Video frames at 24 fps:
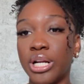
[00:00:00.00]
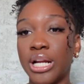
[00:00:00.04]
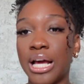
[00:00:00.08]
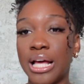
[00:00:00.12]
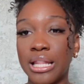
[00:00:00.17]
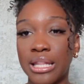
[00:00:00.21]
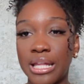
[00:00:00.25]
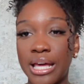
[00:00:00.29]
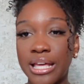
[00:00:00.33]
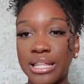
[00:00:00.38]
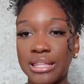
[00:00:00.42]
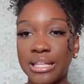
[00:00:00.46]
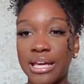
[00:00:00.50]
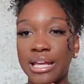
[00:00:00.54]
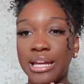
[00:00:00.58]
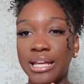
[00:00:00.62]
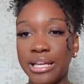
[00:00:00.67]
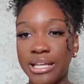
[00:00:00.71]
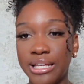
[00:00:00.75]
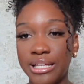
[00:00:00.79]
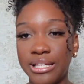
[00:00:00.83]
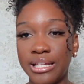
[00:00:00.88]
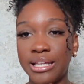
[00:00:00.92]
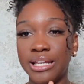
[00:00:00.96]
I like that
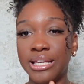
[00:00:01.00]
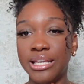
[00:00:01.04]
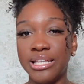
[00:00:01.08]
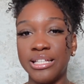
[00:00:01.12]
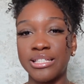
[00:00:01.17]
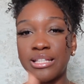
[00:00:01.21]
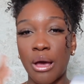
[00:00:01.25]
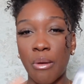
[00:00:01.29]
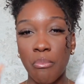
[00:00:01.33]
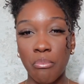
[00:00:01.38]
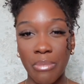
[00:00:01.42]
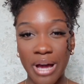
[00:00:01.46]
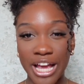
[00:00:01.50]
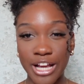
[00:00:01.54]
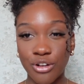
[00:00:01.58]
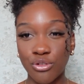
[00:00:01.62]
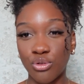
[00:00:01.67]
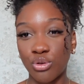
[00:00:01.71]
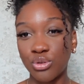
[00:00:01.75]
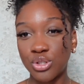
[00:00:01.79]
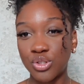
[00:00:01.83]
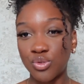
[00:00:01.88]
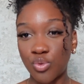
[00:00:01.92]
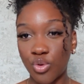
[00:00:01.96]
it is micro
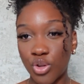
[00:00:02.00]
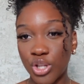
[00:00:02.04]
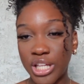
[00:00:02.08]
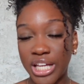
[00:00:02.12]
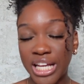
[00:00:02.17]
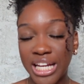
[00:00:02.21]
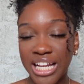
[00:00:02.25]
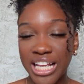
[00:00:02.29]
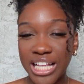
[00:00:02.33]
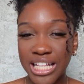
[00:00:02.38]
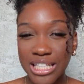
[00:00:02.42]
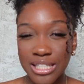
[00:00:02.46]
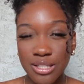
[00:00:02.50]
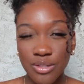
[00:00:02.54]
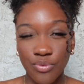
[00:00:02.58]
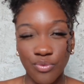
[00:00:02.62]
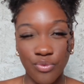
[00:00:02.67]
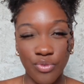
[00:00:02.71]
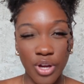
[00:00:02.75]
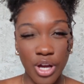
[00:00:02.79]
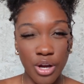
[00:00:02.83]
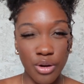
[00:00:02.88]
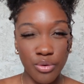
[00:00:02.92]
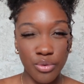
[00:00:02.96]
exfoliating. It's
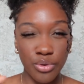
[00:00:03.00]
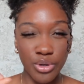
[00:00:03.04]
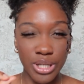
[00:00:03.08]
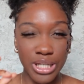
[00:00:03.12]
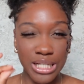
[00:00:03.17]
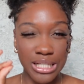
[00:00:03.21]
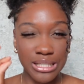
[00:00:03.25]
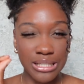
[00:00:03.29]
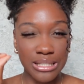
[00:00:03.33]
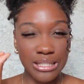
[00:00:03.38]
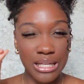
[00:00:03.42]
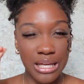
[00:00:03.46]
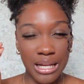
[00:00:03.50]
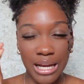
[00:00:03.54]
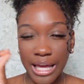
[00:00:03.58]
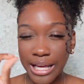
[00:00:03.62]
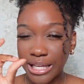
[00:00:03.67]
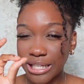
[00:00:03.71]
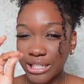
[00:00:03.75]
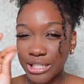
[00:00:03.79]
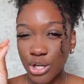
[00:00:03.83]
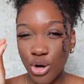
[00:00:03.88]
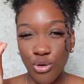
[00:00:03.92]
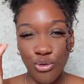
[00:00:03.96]
very, like,
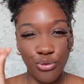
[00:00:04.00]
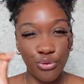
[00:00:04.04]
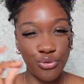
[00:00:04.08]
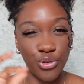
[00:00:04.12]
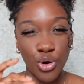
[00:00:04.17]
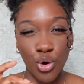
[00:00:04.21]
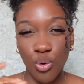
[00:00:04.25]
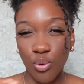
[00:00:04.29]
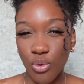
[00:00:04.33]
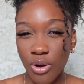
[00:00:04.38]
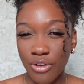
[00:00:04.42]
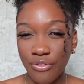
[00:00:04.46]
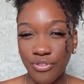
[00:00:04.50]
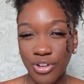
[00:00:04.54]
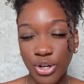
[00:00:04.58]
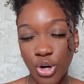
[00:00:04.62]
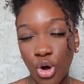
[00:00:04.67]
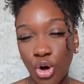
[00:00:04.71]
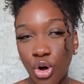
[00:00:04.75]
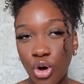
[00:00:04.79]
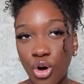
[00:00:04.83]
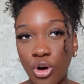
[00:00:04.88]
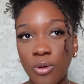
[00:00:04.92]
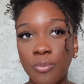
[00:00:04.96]
it don't feel rough at
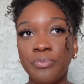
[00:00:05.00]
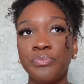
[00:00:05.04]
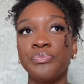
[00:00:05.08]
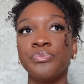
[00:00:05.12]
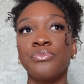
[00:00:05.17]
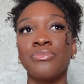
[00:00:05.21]
all.